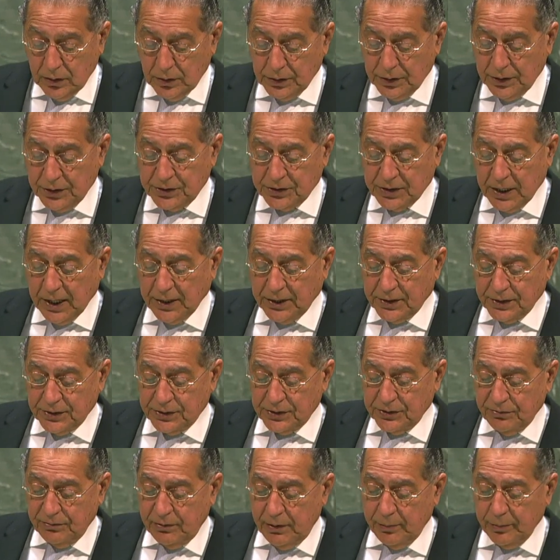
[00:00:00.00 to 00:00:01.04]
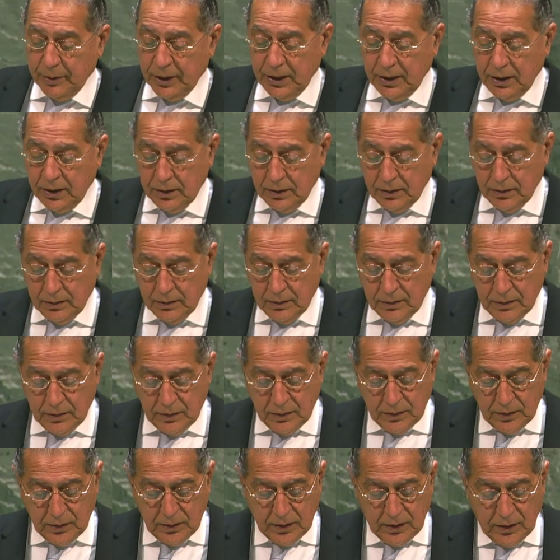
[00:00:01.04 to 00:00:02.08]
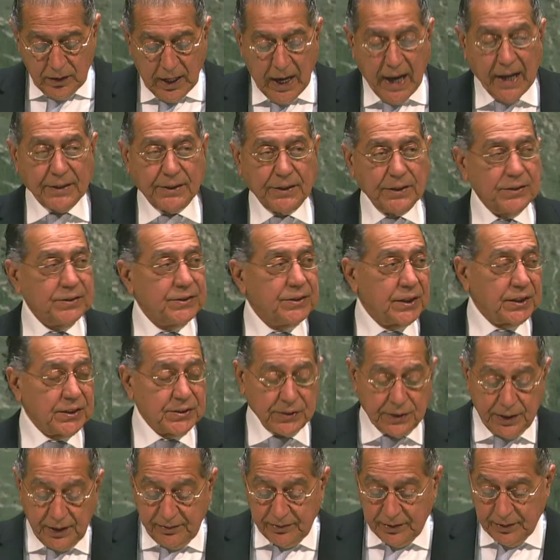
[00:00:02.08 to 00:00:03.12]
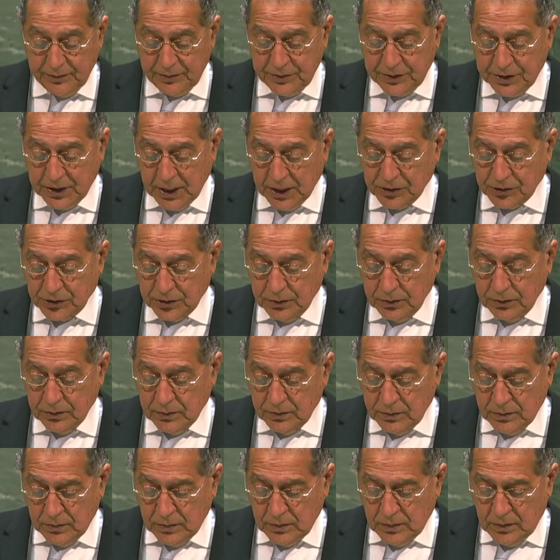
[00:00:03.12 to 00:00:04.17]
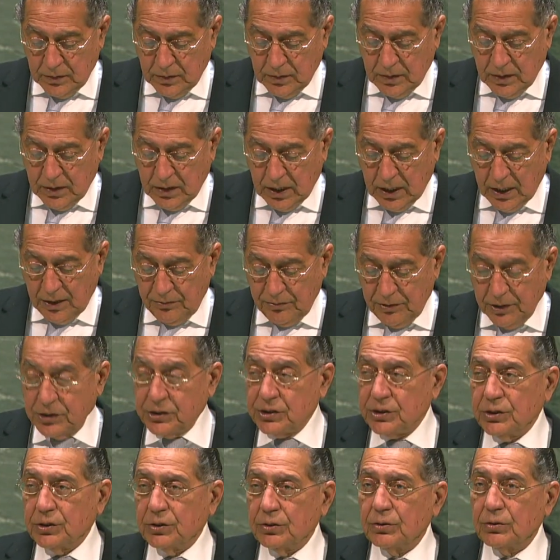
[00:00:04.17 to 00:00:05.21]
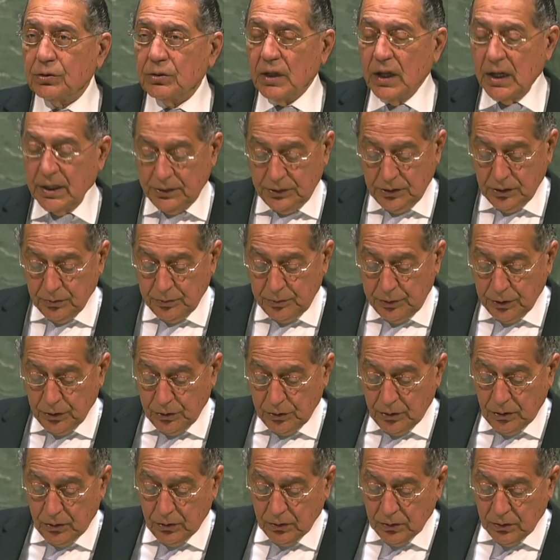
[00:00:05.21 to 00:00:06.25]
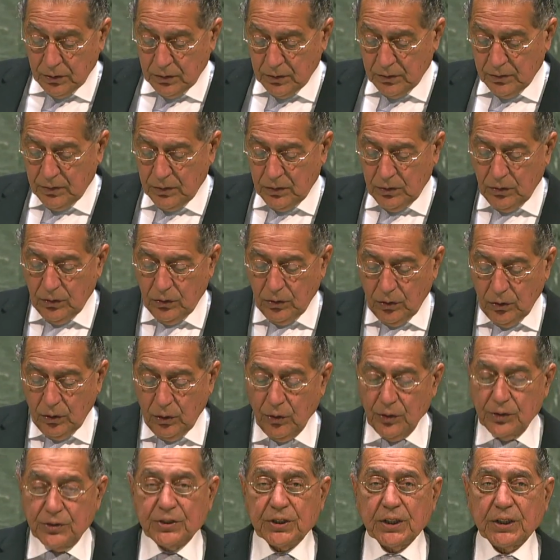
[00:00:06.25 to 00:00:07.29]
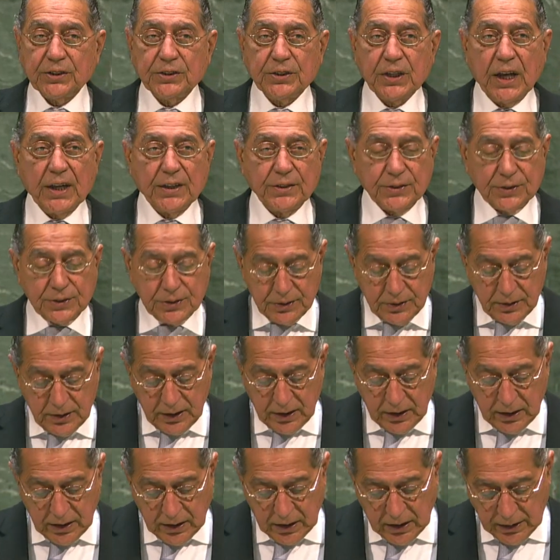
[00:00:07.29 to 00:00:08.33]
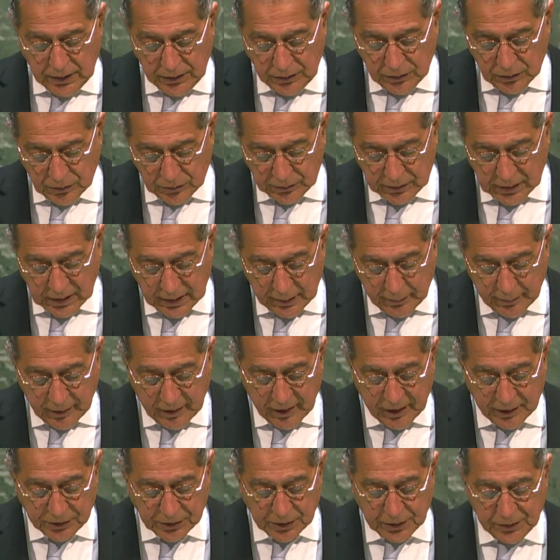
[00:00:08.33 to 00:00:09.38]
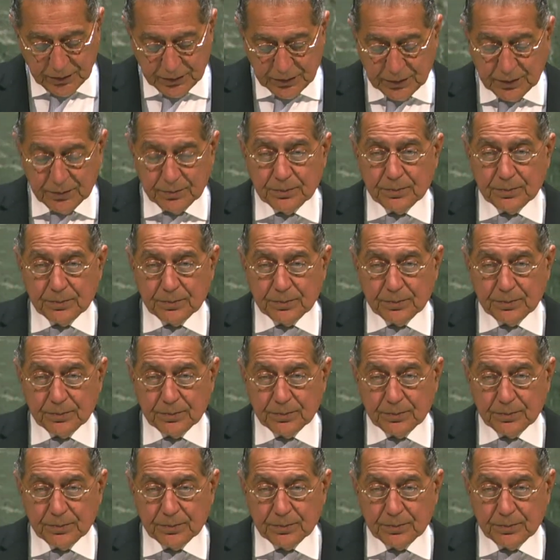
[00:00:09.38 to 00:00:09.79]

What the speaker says: on the Status of Women at its 65th session, and wish you and your Bureau all success in your deliberations.